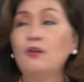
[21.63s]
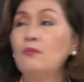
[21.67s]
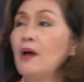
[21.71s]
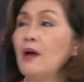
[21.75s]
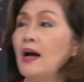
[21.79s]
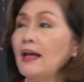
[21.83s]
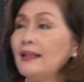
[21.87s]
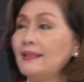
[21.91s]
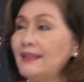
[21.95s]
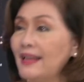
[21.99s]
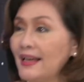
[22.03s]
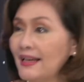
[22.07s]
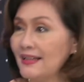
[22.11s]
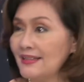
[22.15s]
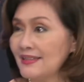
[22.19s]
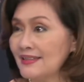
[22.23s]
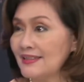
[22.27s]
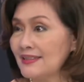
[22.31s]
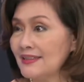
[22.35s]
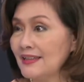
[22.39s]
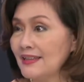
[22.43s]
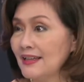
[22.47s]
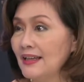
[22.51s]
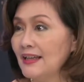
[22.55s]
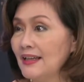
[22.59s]
mga test.
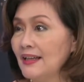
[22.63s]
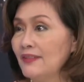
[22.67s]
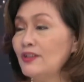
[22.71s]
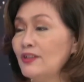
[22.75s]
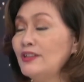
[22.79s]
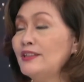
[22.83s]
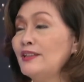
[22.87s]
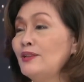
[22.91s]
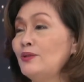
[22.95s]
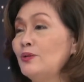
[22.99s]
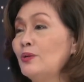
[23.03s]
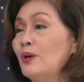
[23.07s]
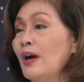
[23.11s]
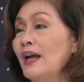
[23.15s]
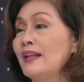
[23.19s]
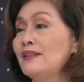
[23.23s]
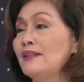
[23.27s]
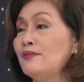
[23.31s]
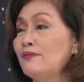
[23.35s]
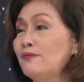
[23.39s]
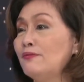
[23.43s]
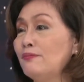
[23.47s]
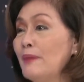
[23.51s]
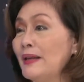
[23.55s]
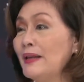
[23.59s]
thirty-two kinds of
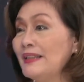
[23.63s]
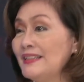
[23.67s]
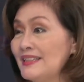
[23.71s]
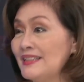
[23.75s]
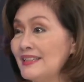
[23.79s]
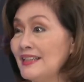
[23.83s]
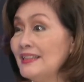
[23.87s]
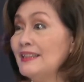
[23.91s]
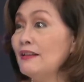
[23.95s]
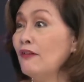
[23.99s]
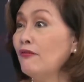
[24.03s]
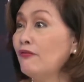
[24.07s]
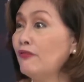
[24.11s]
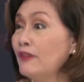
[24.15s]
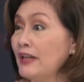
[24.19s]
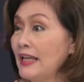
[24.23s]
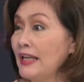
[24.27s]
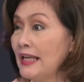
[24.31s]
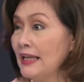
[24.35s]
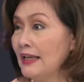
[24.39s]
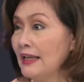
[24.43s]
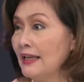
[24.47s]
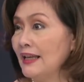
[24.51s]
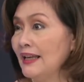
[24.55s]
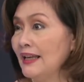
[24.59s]
medicine na
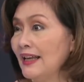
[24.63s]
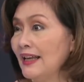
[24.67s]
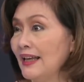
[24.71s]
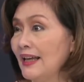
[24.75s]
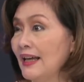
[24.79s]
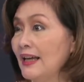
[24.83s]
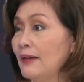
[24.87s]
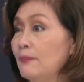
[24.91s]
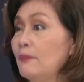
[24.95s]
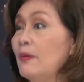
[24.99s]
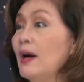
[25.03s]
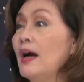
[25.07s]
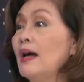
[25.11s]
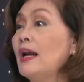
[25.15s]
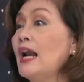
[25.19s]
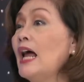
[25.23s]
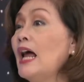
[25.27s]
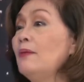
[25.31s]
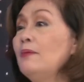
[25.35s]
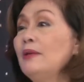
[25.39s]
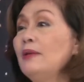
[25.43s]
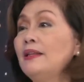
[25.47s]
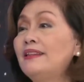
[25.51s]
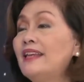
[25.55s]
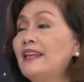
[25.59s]
free.
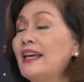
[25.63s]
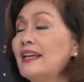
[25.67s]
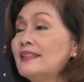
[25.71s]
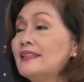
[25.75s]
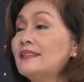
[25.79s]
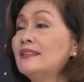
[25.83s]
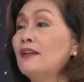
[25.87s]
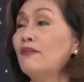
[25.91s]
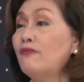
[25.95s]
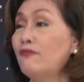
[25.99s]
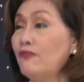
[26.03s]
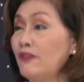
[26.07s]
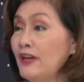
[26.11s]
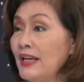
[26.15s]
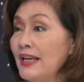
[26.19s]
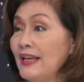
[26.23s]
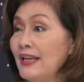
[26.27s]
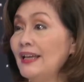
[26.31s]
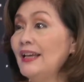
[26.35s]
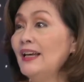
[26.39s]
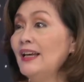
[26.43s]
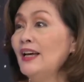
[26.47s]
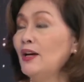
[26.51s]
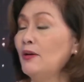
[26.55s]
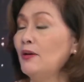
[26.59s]
Maraming tests so? na free,
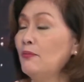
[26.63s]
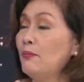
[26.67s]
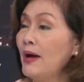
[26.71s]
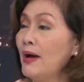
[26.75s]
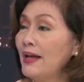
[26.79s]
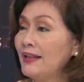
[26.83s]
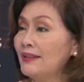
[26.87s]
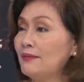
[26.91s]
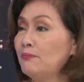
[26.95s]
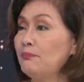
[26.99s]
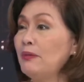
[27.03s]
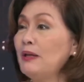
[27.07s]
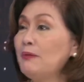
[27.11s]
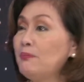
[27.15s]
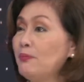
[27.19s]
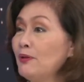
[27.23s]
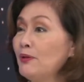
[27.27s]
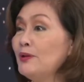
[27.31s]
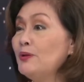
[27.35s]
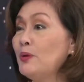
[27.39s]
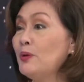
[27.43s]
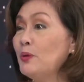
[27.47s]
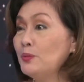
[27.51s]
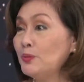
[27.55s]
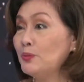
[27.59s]
but mm. people
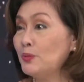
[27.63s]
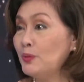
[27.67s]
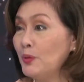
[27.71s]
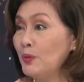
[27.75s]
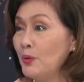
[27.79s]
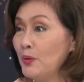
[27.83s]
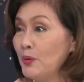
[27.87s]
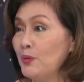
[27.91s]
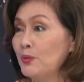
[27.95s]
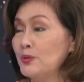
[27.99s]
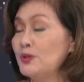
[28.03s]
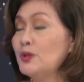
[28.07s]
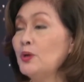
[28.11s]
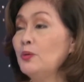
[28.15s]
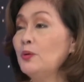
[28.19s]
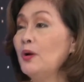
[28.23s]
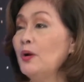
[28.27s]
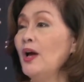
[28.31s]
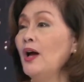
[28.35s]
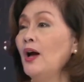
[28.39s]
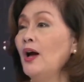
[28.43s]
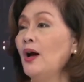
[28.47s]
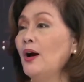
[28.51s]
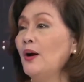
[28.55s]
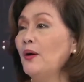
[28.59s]
don't know. So, so
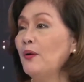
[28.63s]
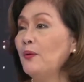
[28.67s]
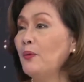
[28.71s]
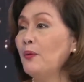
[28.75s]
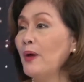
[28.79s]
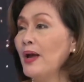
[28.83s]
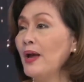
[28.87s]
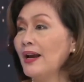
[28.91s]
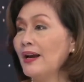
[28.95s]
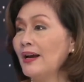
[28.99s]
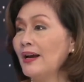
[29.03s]
why, how